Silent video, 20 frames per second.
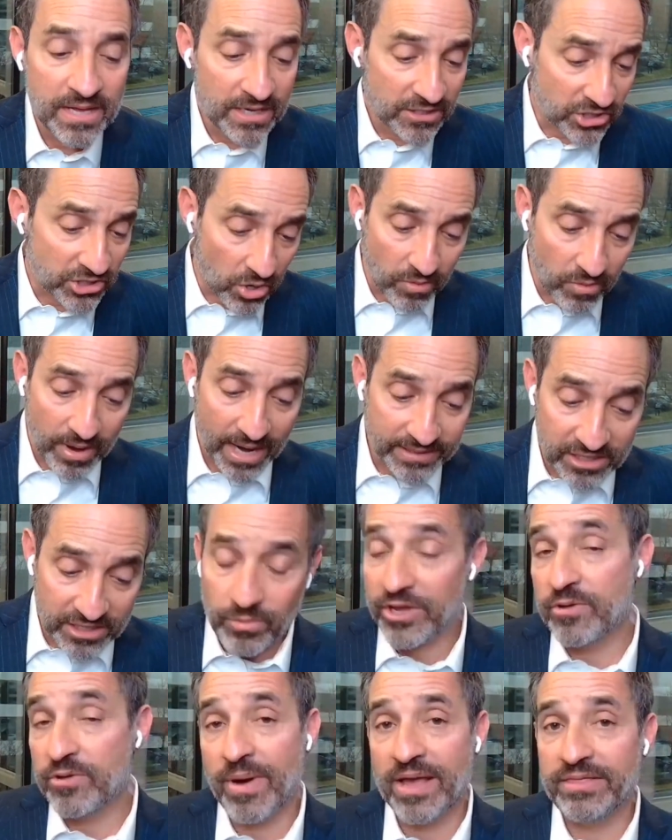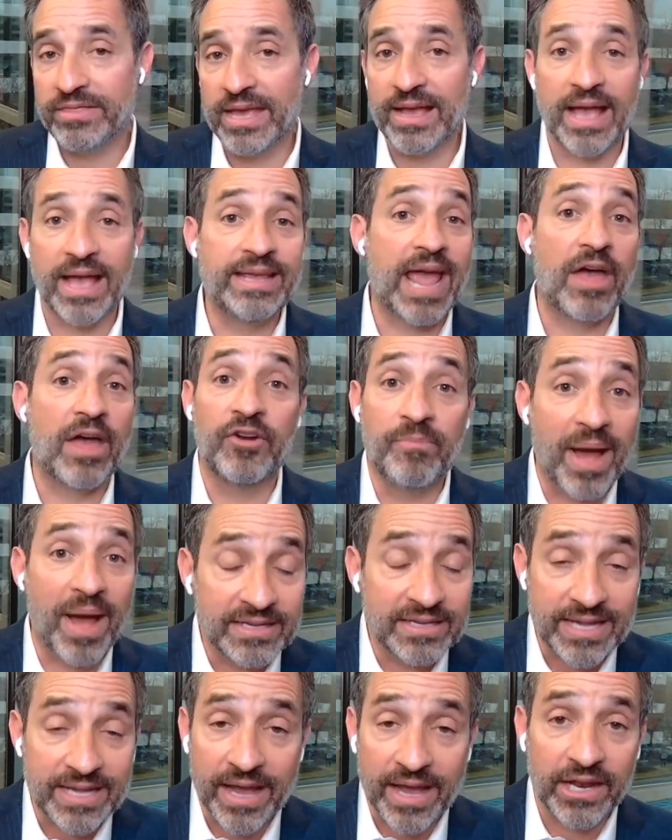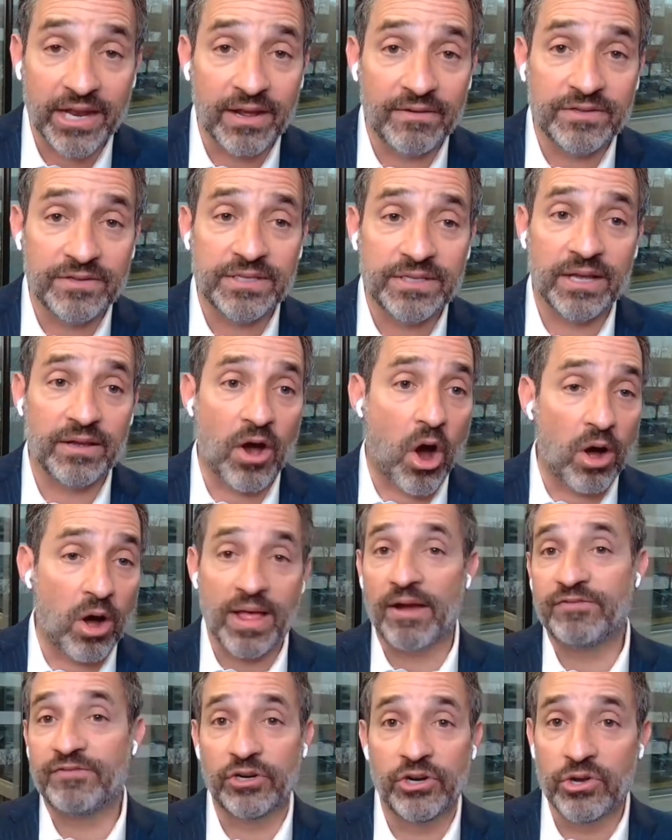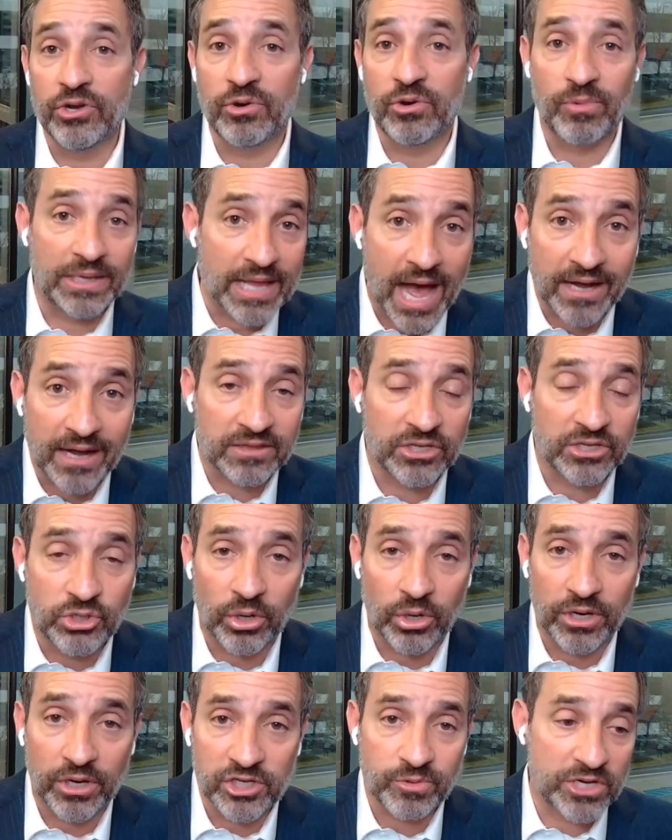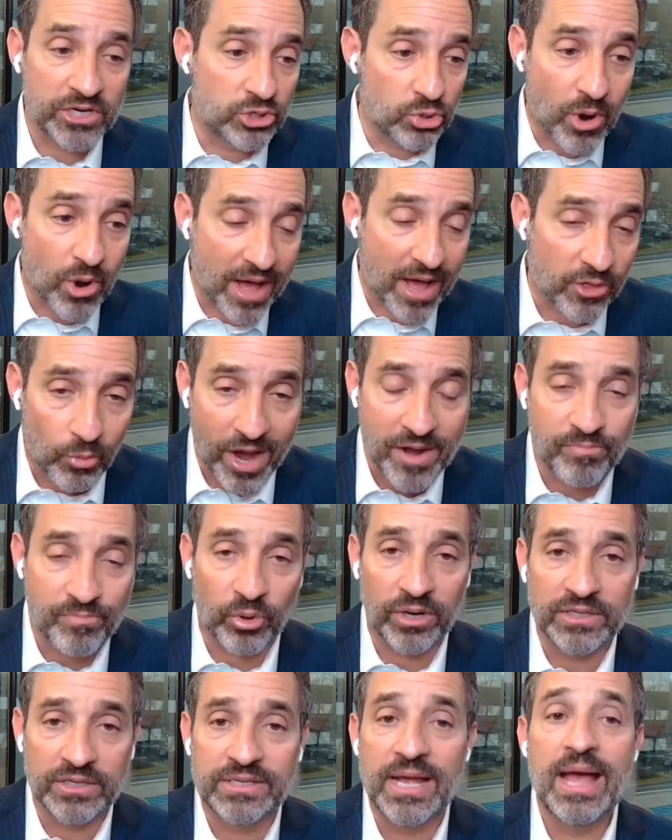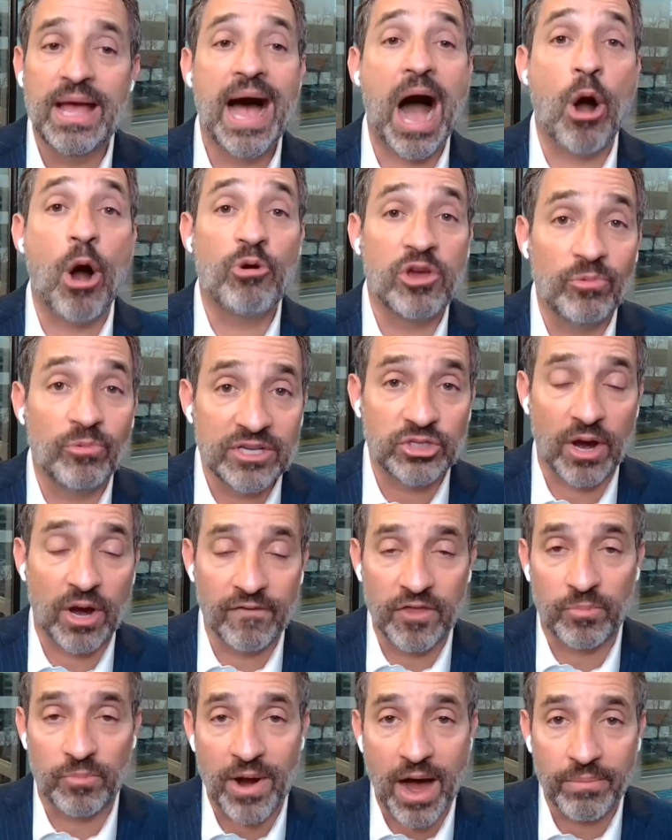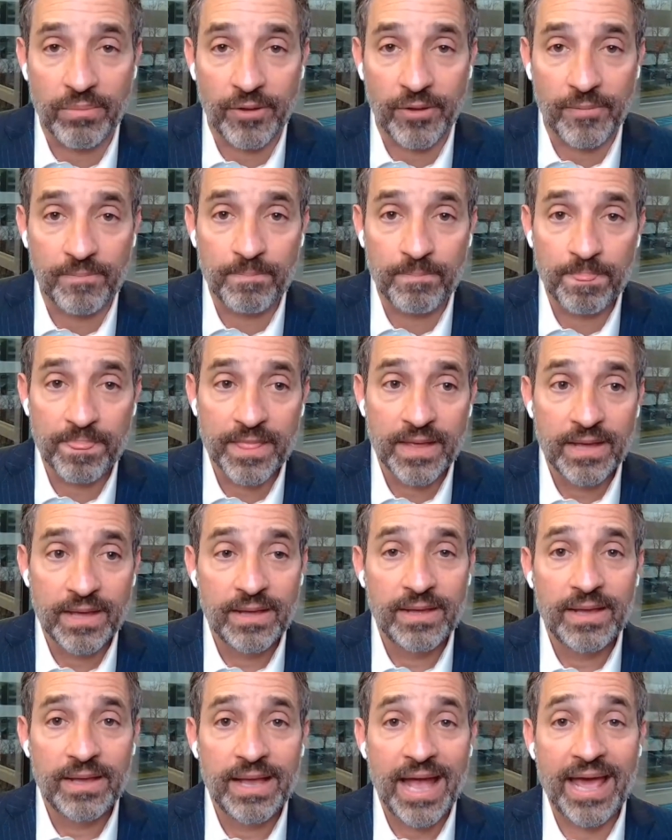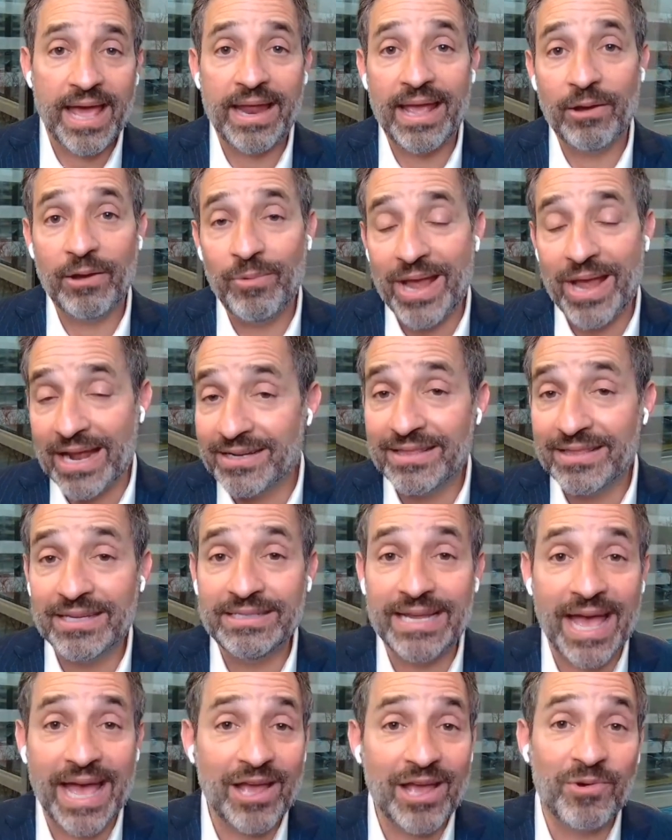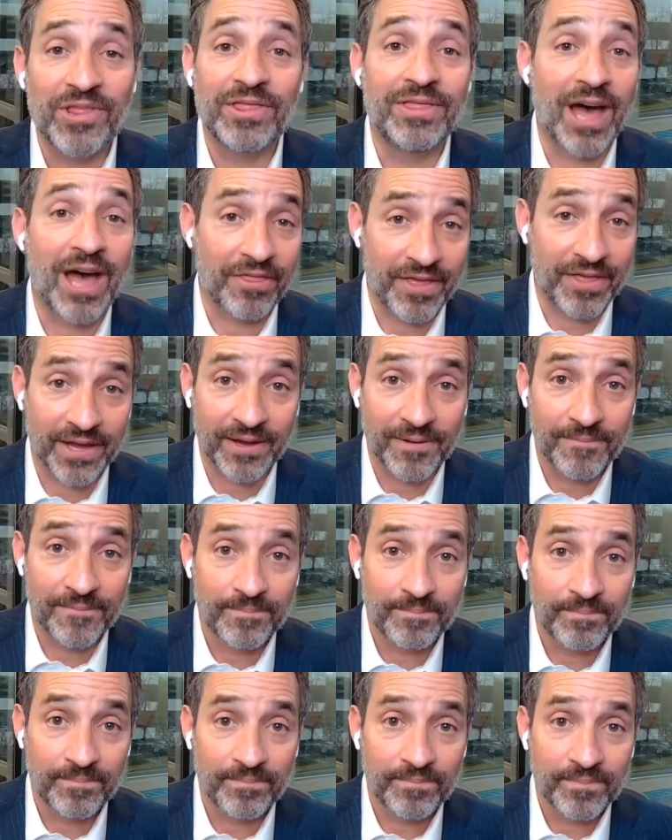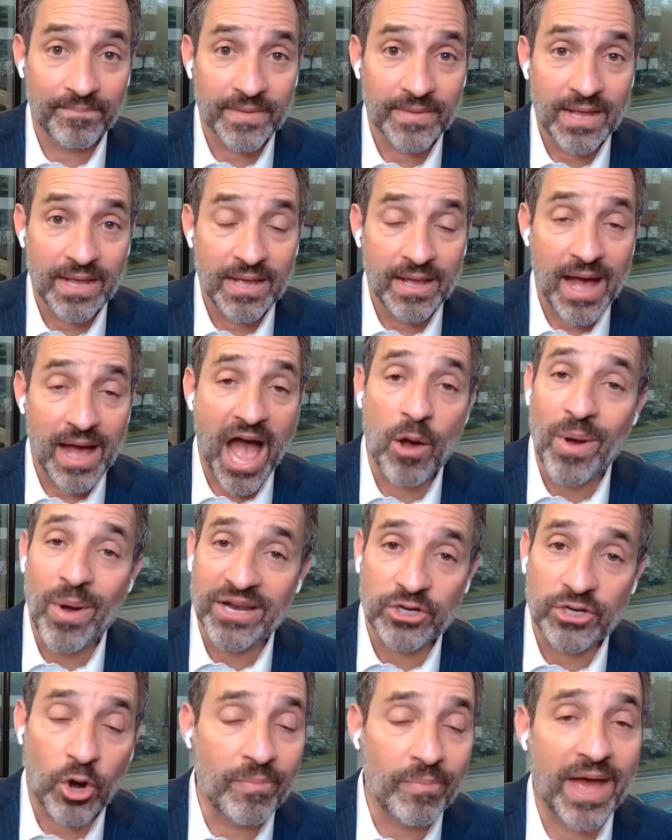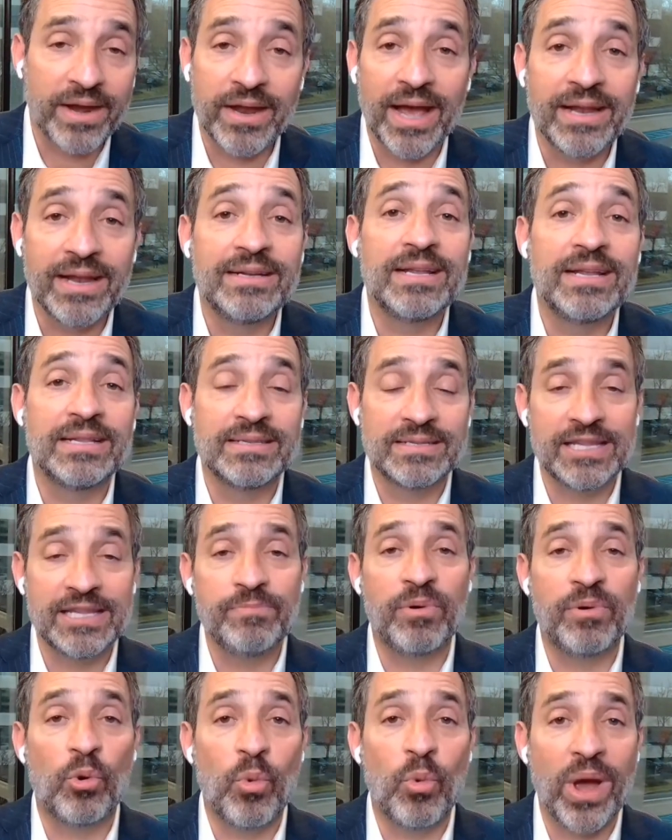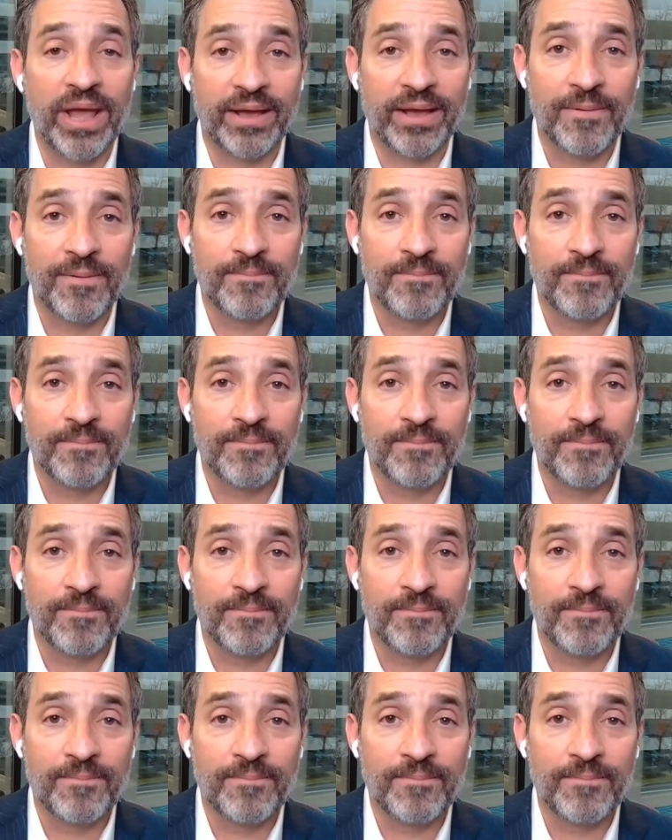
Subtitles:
So I did what you might think. I gathered my executives all afternoon. We locked the doors. We drew on the whiteboards. How can we solve the problem? And we ended the day with nothing. I went home that night and didn't sleep a wink.